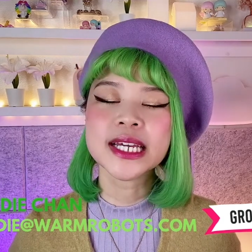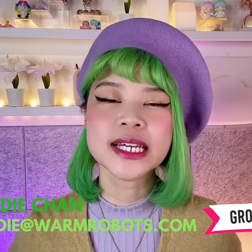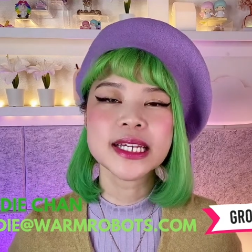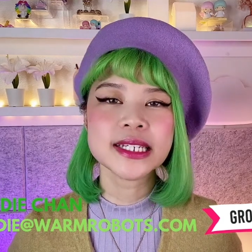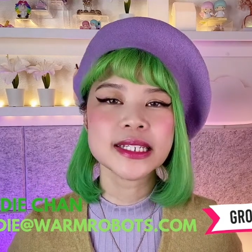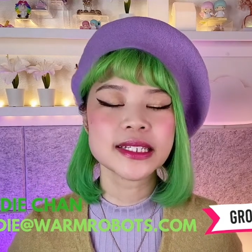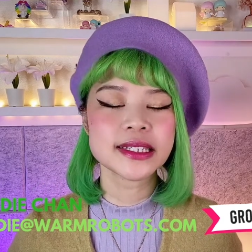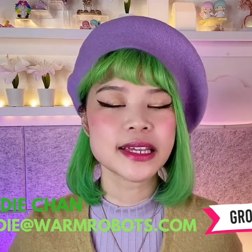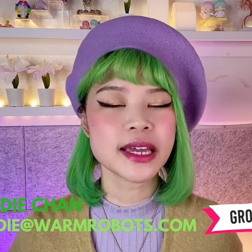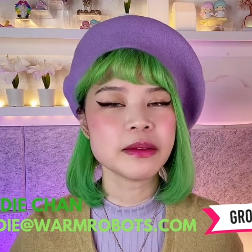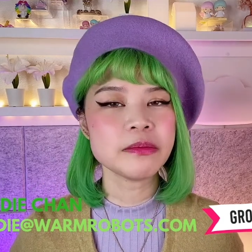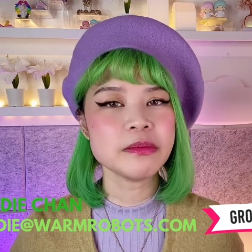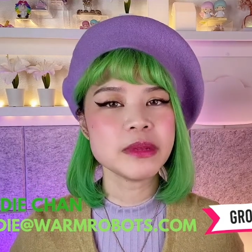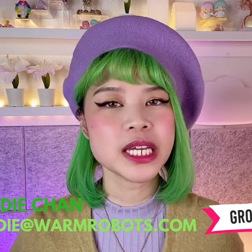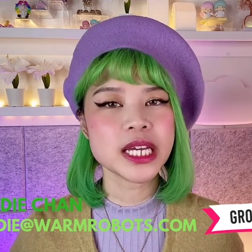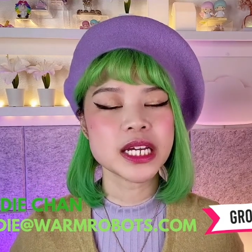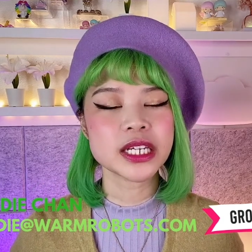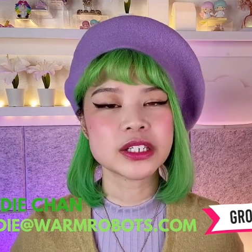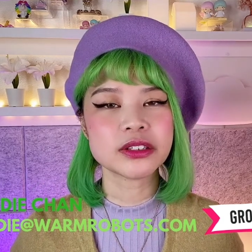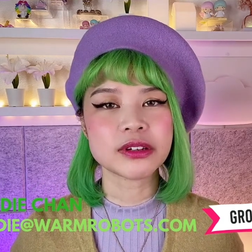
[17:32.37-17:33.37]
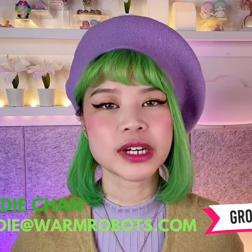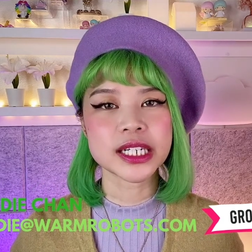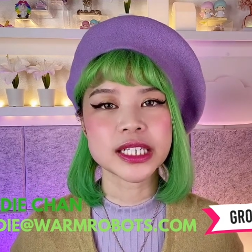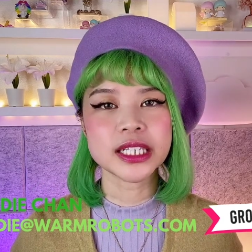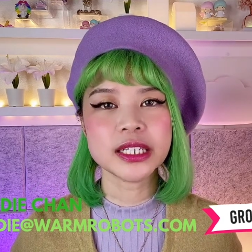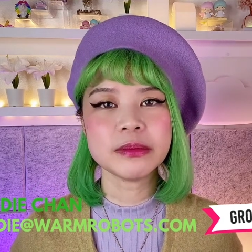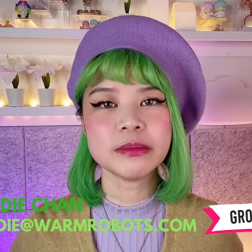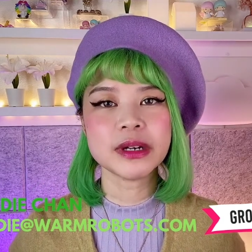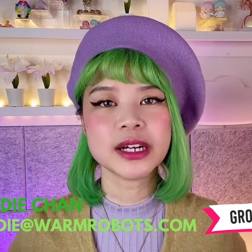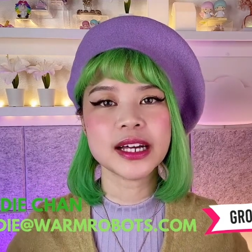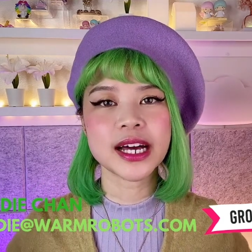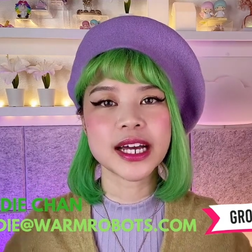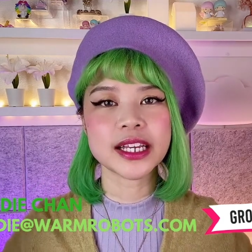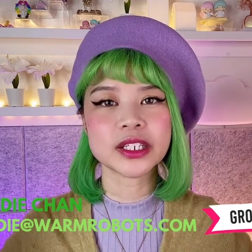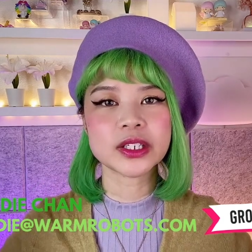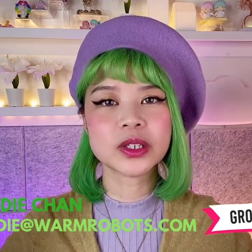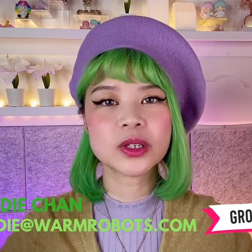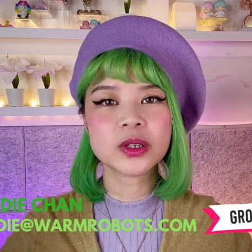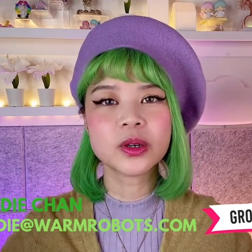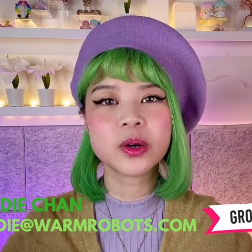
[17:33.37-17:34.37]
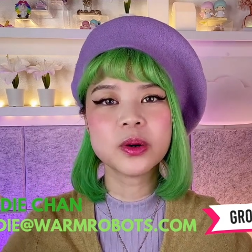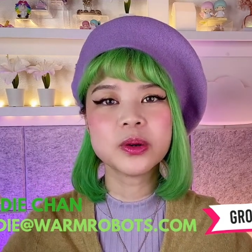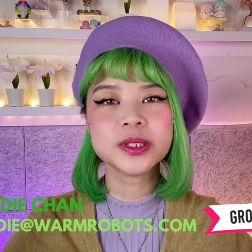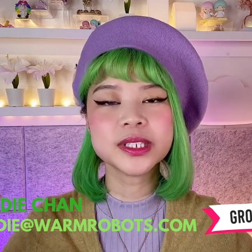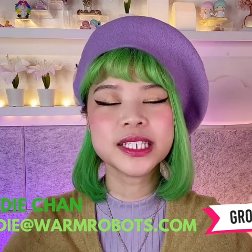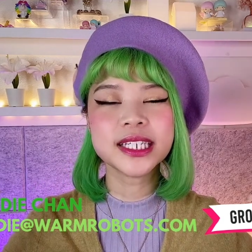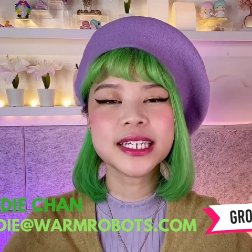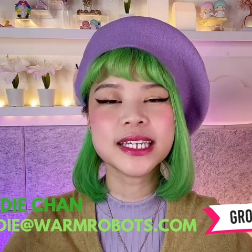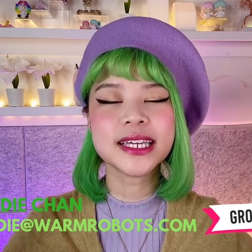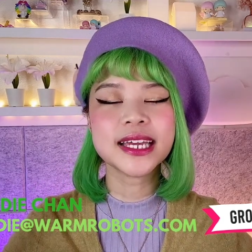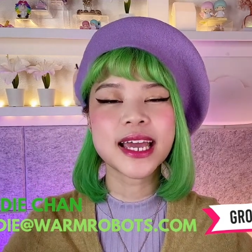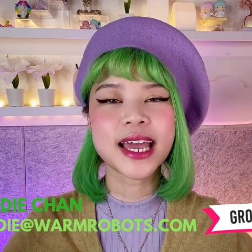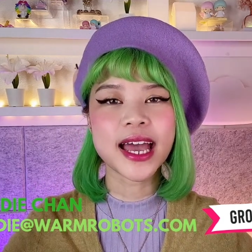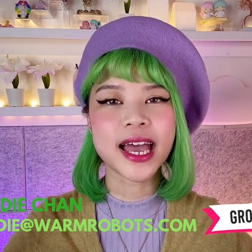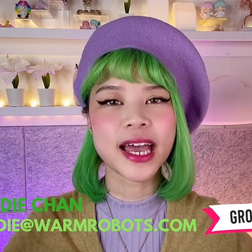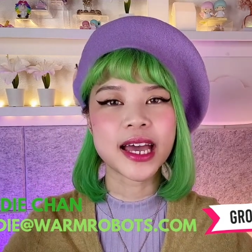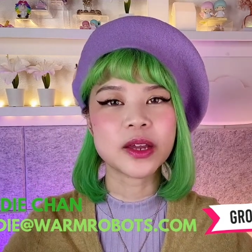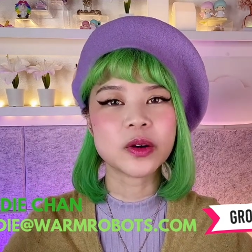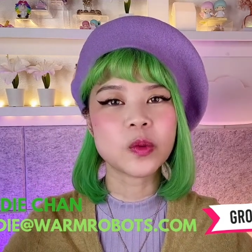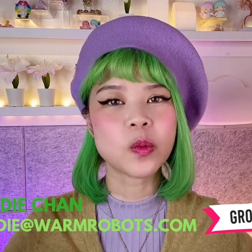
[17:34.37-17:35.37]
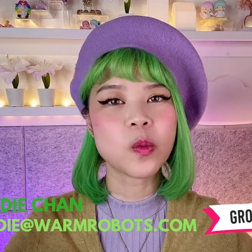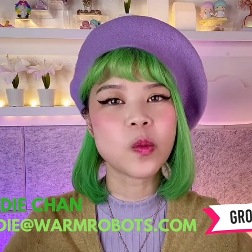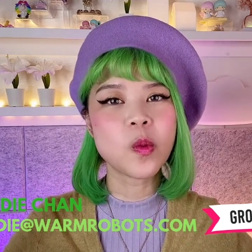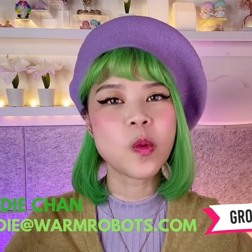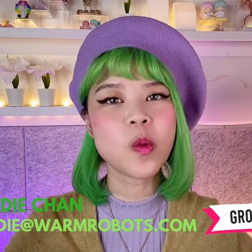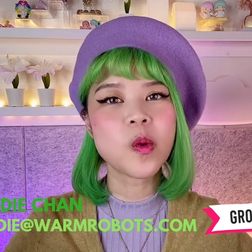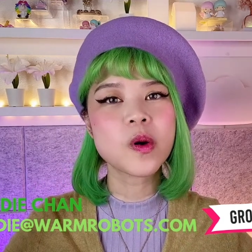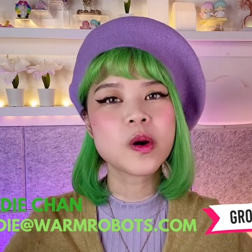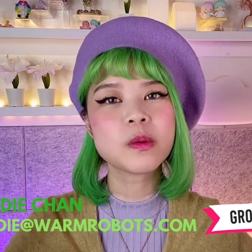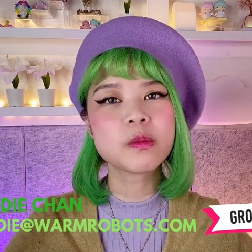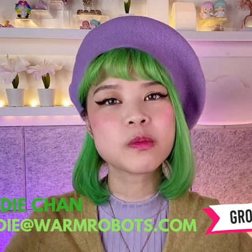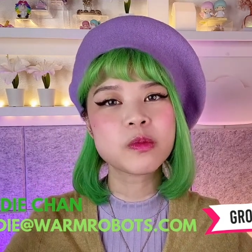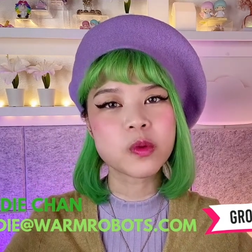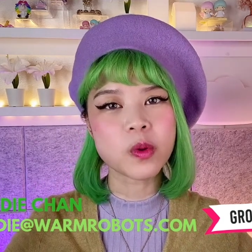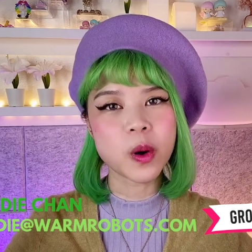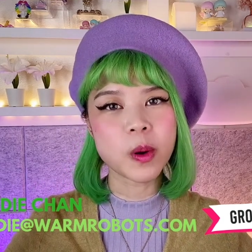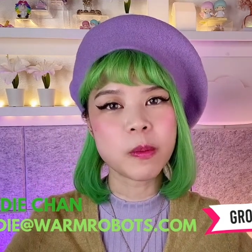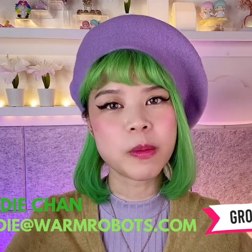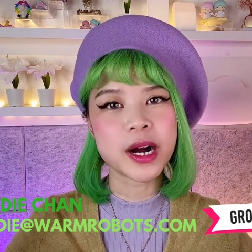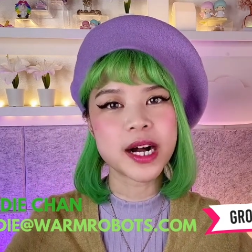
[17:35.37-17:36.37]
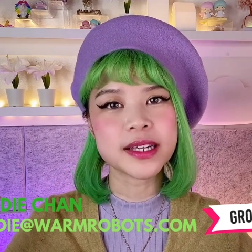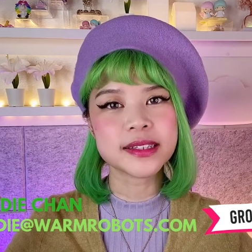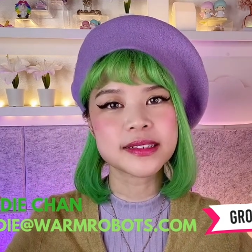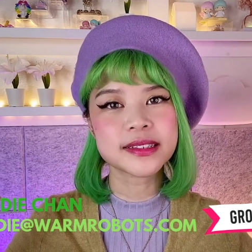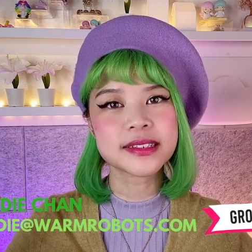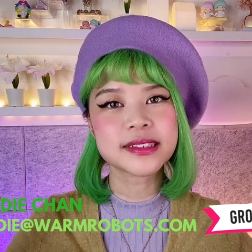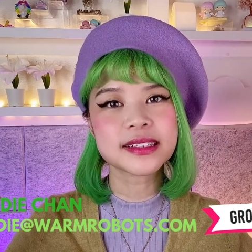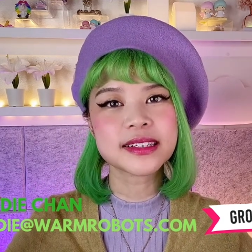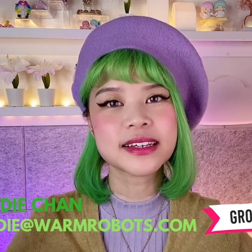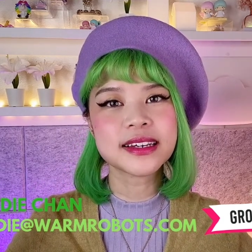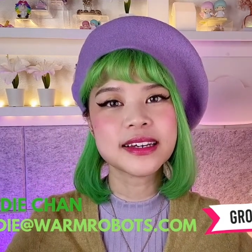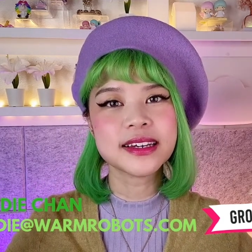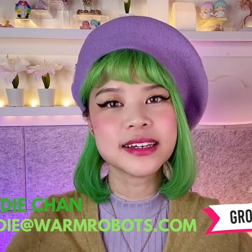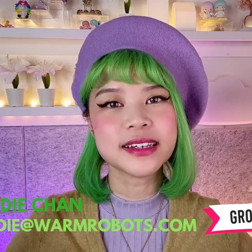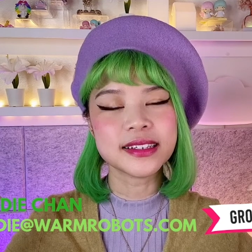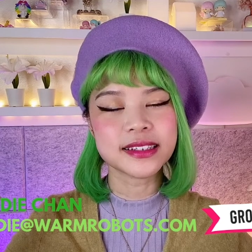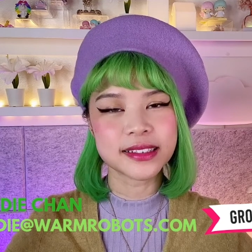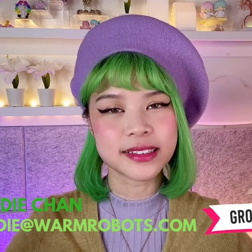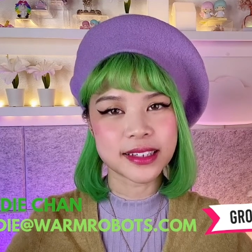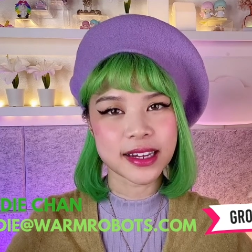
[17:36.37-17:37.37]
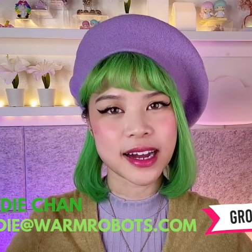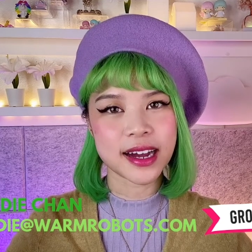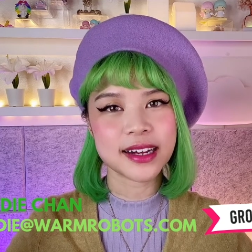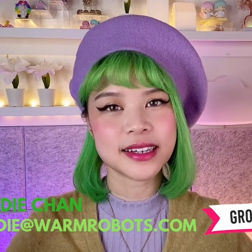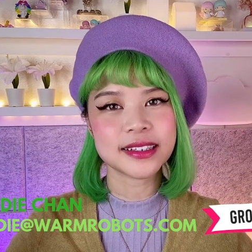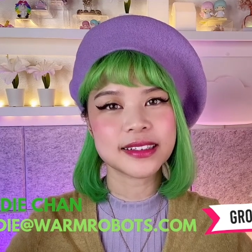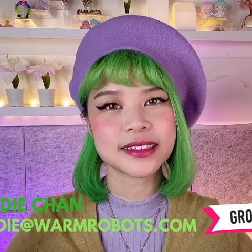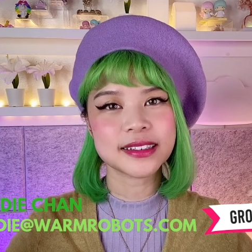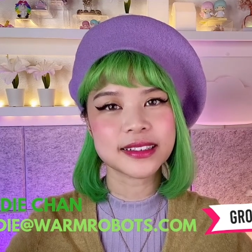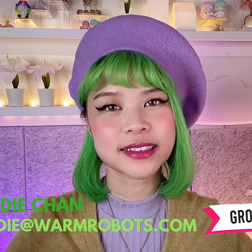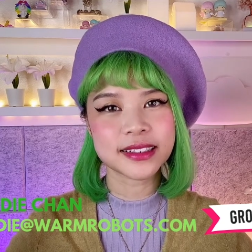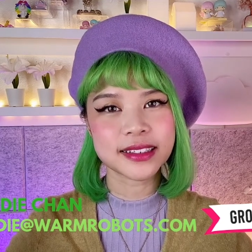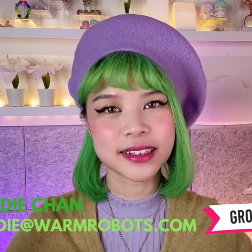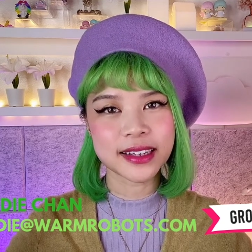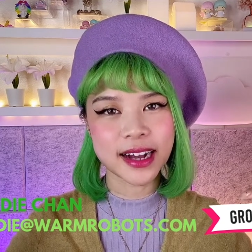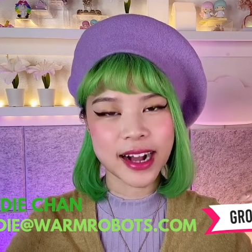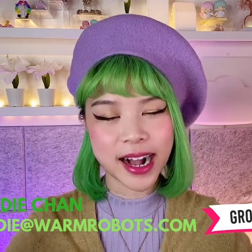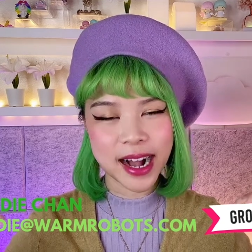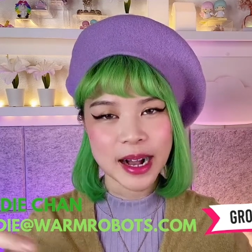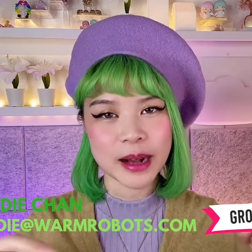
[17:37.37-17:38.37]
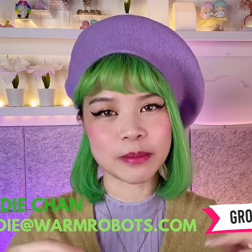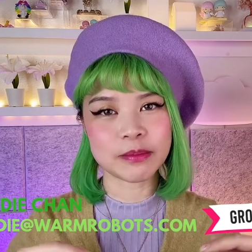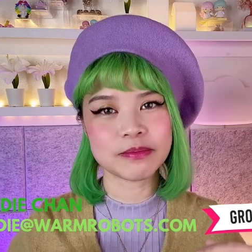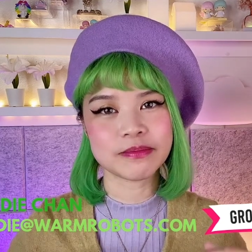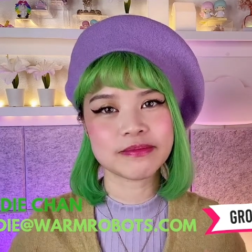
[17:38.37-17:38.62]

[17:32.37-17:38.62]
send me a direct email at goldie@warmrobots.com.